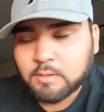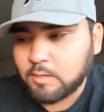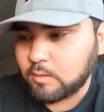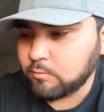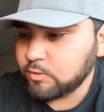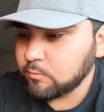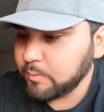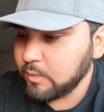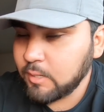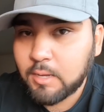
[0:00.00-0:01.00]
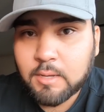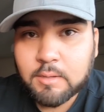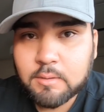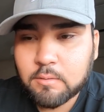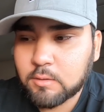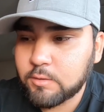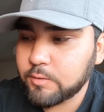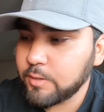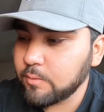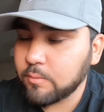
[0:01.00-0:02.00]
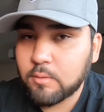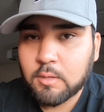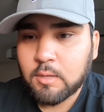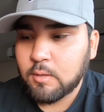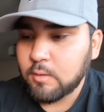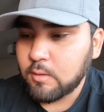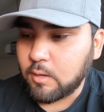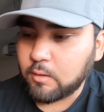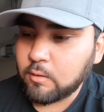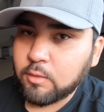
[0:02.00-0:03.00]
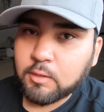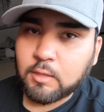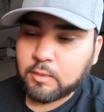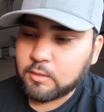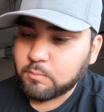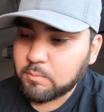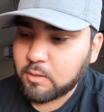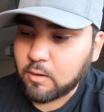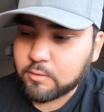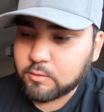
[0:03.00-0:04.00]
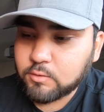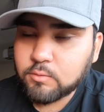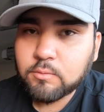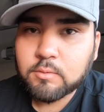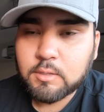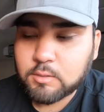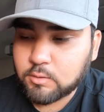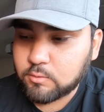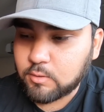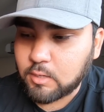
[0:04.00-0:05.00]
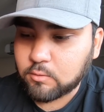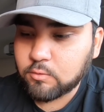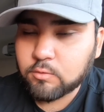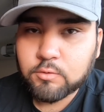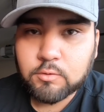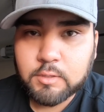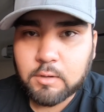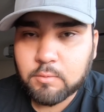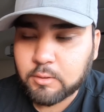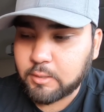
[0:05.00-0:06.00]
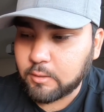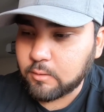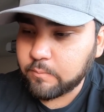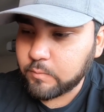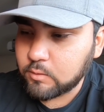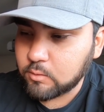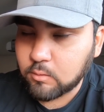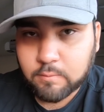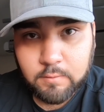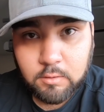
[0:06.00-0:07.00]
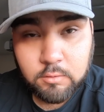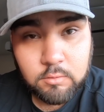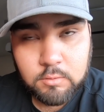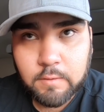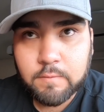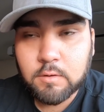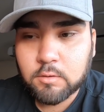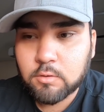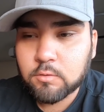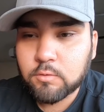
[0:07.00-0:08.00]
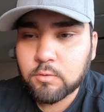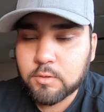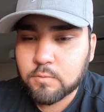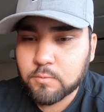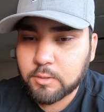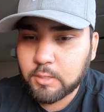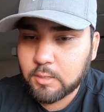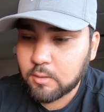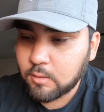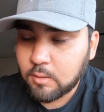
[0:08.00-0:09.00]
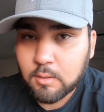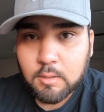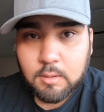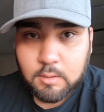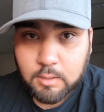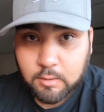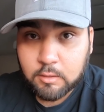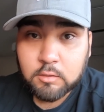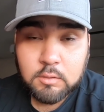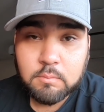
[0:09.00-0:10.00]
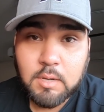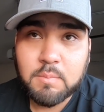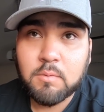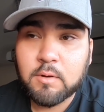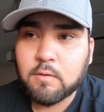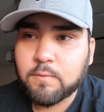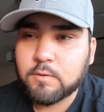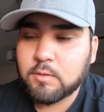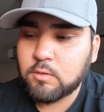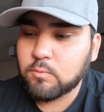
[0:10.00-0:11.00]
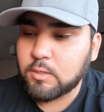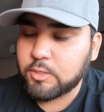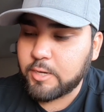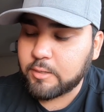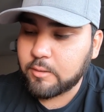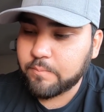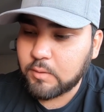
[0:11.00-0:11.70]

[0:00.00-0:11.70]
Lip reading: and we should be good to go. Another thing that this might be causing too is your cruise control not working. So if your cruise control isn't working, this might be one of the first things you want to check